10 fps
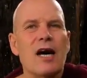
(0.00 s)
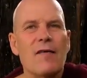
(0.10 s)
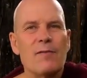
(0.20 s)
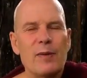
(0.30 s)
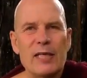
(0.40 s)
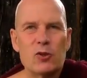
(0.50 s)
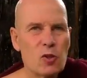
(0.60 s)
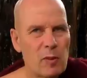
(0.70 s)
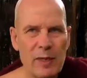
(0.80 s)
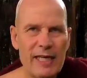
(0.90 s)
of being
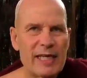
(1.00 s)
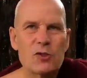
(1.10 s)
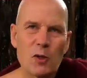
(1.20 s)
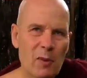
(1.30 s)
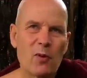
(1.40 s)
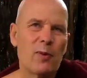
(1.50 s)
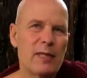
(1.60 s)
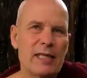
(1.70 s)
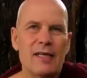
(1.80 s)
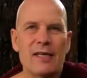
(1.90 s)
Superman and
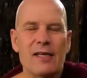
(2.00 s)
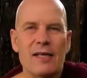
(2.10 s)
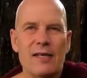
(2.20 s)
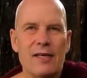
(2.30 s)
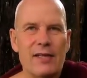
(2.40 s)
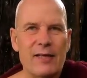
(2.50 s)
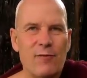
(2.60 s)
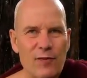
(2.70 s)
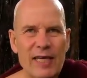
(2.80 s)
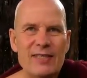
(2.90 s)
Superwoman that
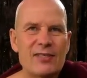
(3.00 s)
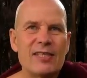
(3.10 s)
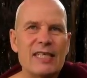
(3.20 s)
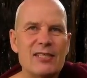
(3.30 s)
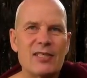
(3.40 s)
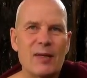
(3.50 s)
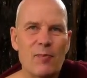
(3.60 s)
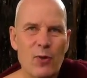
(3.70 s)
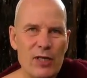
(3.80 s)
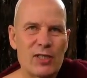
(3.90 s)
feeds these
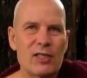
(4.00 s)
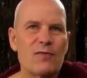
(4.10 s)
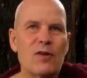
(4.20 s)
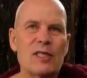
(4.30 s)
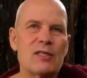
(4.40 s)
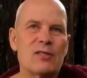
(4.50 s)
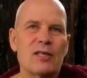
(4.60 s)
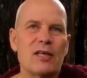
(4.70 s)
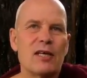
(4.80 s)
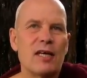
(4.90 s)
impressions for these
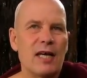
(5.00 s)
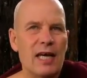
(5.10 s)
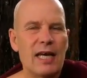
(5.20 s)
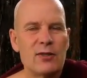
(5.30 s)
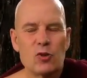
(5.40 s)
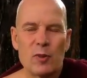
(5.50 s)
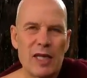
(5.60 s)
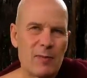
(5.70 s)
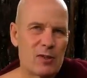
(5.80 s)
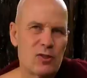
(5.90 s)

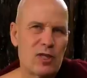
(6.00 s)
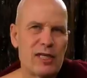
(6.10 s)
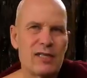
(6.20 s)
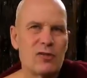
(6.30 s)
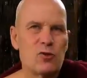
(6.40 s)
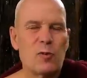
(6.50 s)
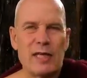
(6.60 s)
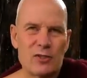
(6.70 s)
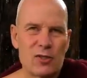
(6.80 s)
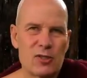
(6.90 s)
supernatural
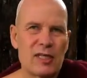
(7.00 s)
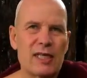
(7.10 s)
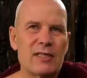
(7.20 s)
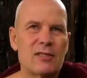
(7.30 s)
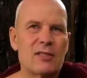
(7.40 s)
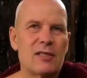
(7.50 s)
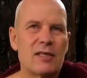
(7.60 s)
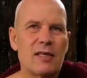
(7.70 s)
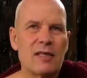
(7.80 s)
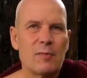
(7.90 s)
states.
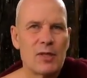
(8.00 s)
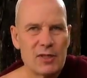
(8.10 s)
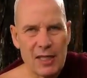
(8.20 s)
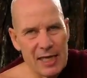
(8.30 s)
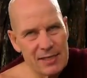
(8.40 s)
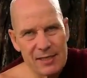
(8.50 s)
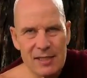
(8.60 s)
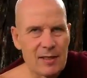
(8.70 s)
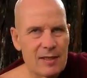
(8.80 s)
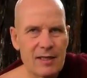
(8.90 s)
Because as in
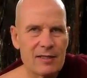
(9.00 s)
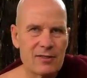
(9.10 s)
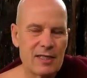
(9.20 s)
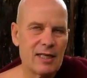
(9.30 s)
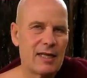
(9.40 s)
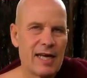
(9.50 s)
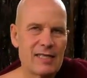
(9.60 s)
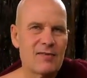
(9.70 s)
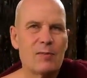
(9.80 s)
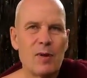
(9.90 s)
the
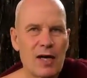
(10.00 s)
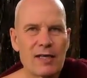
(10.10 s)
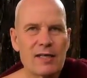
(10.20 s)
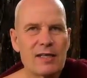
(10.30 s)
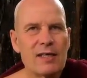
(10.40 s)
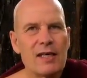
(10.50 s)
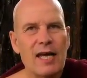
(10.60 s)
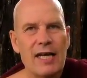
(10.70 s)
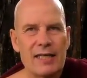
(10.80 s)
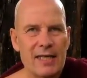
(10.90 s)
case of the monk
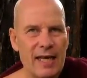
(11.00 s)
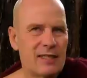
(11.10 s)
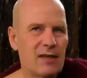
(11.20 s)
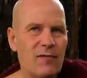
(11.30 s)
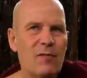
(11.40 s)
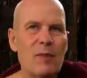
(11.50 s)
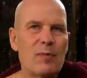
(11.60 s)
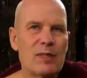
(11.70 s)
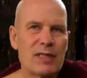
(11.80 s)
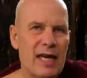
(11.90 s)
and in case of
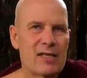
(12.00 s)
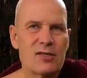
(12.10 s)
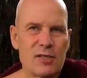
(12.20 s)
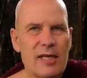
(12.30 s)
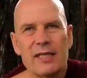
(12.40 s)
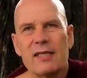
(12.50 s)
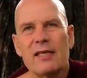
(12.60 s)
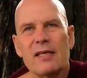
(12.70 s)
Bimbisara's son,